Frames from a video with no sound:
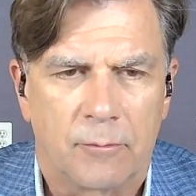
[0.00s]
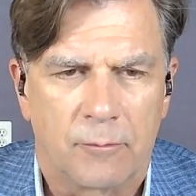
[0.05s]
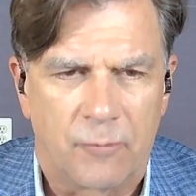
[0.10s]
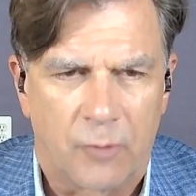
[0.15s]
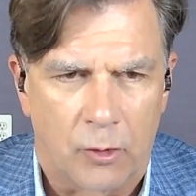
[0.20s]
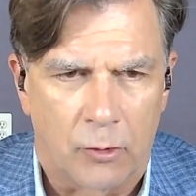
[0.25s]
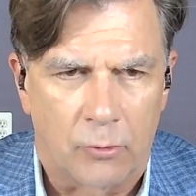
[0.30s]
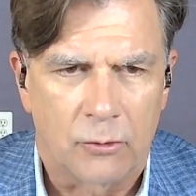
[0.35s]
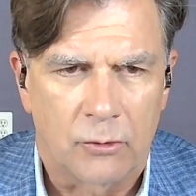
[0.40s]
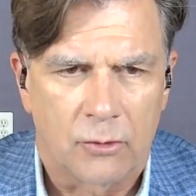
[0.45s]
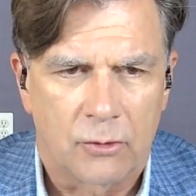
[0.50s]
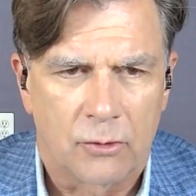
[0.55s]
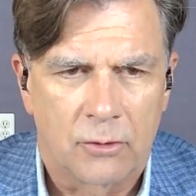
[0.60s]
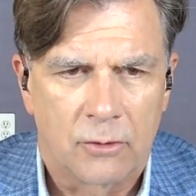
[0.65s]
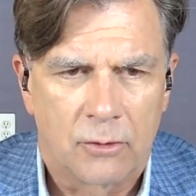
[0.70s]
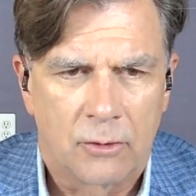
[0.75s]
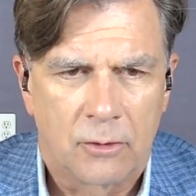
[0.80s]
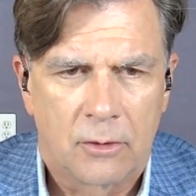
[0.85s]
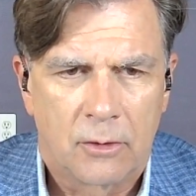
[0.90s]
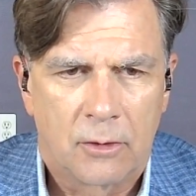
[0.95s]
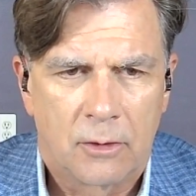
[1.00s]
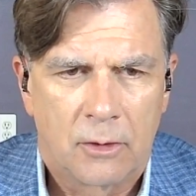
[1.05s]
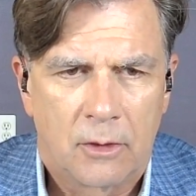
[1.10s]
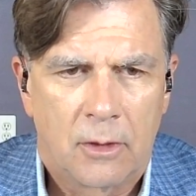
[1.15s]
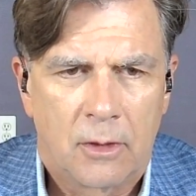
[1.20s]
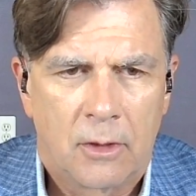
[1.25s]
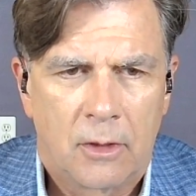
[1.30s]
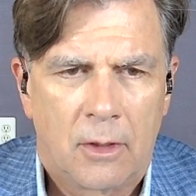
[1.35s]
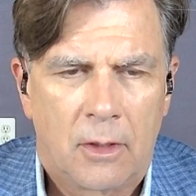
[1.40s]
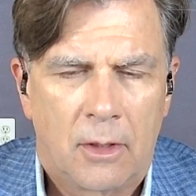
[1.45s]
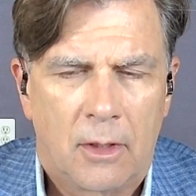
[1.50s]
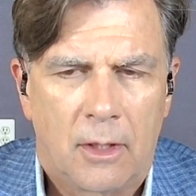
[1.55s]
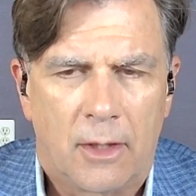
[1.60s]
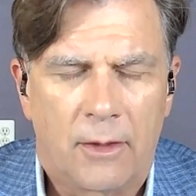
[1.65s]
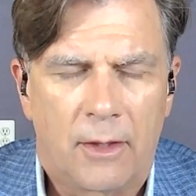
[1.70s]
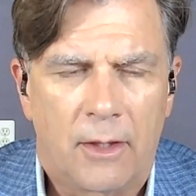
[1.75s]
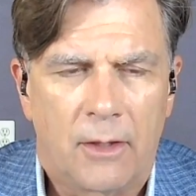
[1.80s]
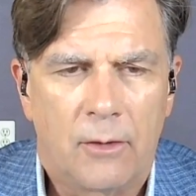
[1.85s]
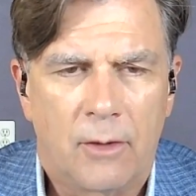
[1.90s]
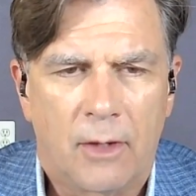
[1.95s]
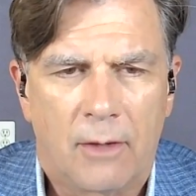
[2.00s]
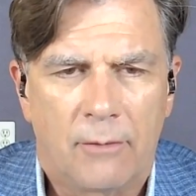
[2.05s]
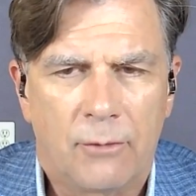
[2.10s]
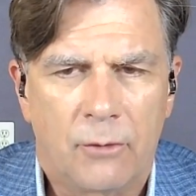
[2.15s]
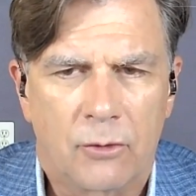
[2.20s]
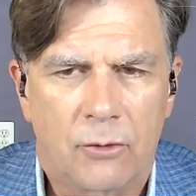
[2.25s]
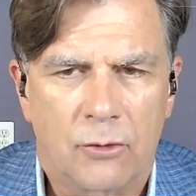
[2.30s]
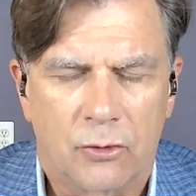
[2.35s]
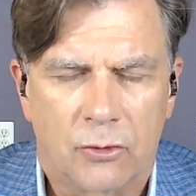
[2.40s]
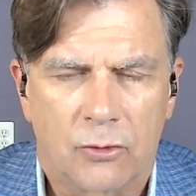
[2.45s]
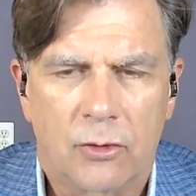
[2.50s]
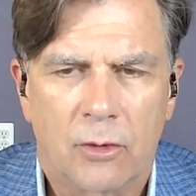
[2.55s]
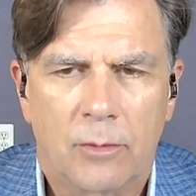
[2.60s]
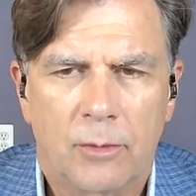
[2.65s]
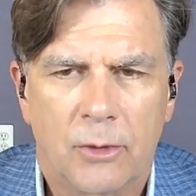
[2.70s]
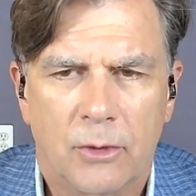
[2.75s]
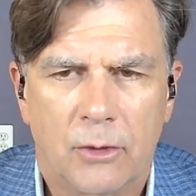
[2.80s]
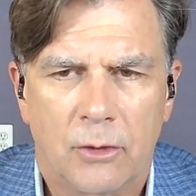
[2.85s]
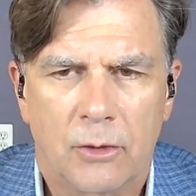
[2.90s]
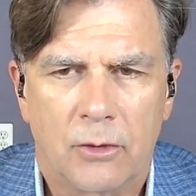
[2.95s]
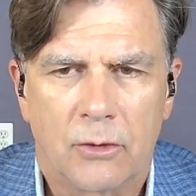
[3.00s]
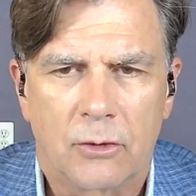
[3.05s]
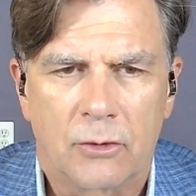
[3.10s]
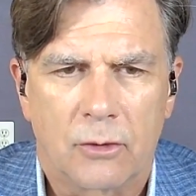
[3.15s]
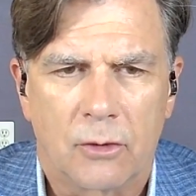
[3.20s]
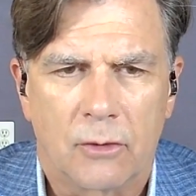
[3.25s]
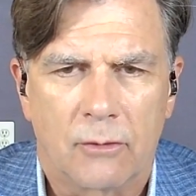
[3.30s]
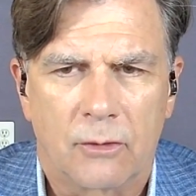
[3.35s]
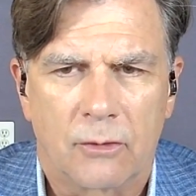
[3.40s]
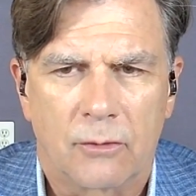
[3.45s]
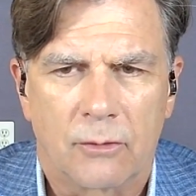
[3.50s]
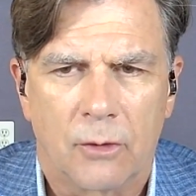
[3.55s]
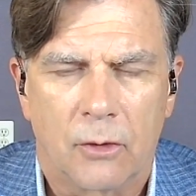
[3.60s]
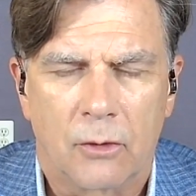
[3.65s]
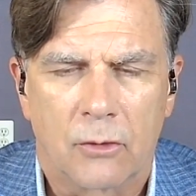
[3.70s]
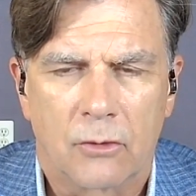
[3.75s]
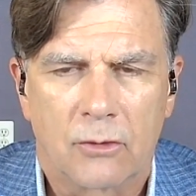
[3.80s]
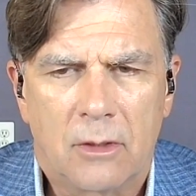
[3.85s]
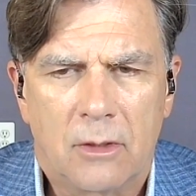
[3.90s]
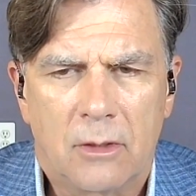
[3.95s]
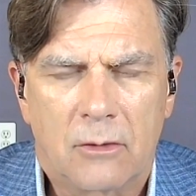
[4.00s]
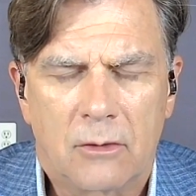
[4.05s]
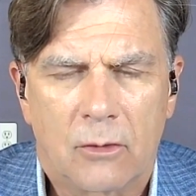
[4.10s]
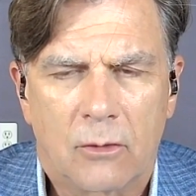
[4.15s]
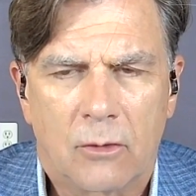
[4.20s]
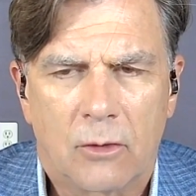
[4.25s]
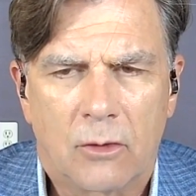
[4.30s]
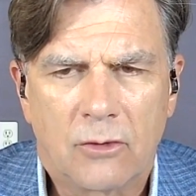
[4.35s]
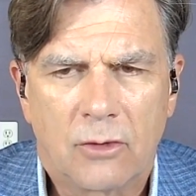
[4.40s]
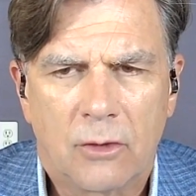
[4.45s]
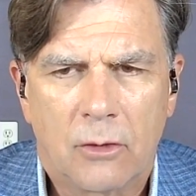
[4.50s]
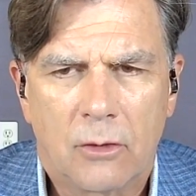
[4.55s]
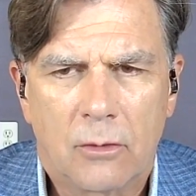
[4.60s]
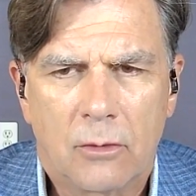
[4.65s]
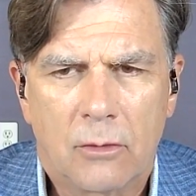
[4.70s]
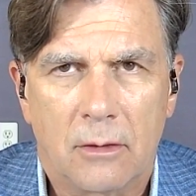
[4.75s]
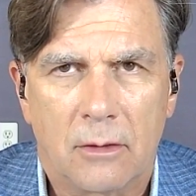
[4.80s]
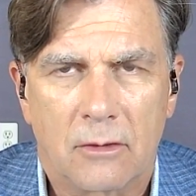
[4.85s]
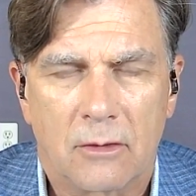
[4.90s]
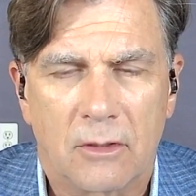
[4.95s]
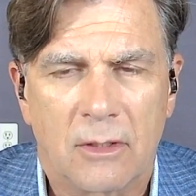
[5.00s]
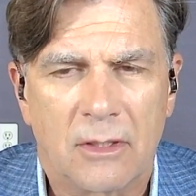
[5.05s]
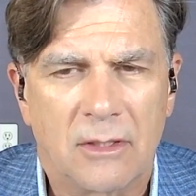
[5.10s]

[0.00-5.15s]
folks, and then you have your distributor service folks. Is there any